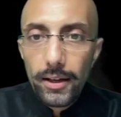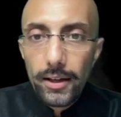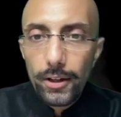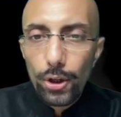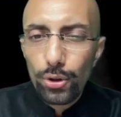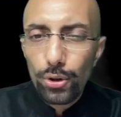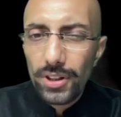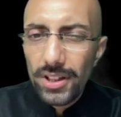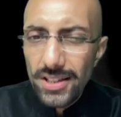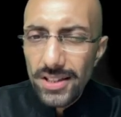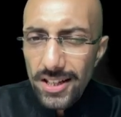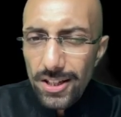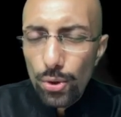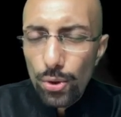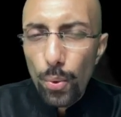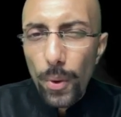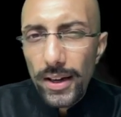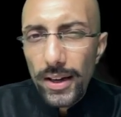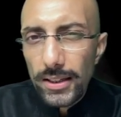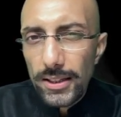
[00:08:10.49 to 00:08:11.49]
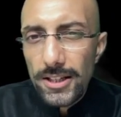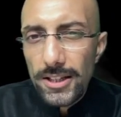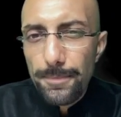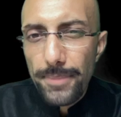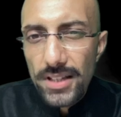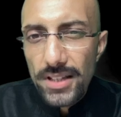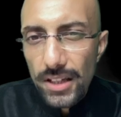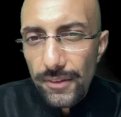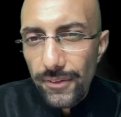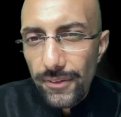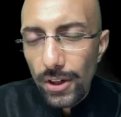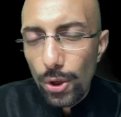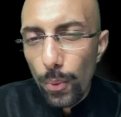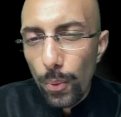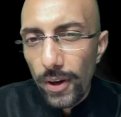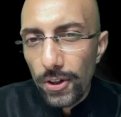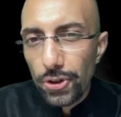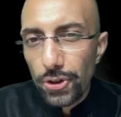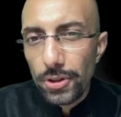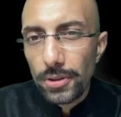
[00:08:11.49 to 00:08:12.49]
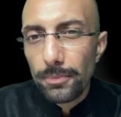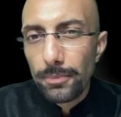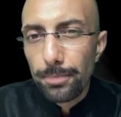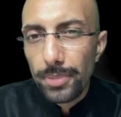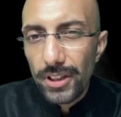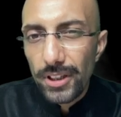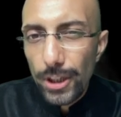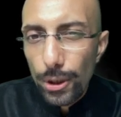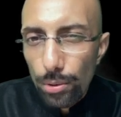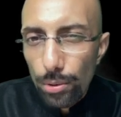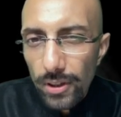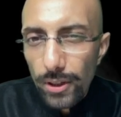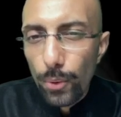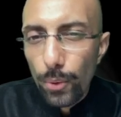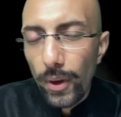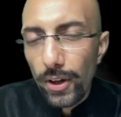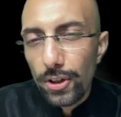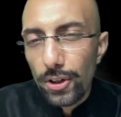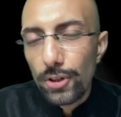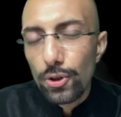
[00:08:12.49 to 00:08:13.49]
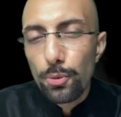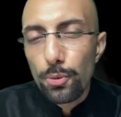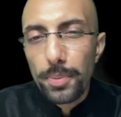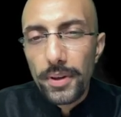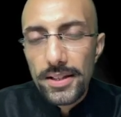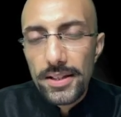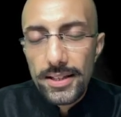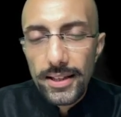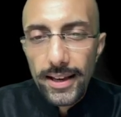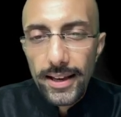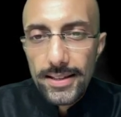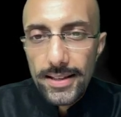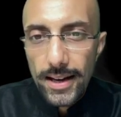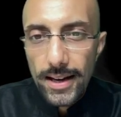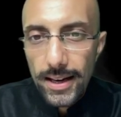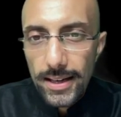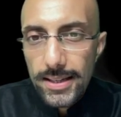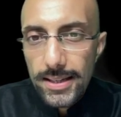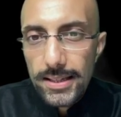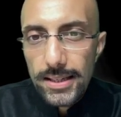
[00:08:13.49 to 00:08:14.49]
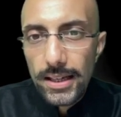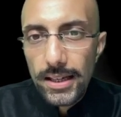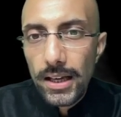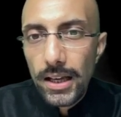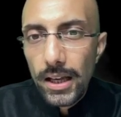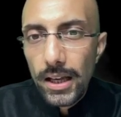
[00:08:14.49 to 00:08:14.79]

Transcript: Now, this is quite a specific question, particular question UPSC has asked.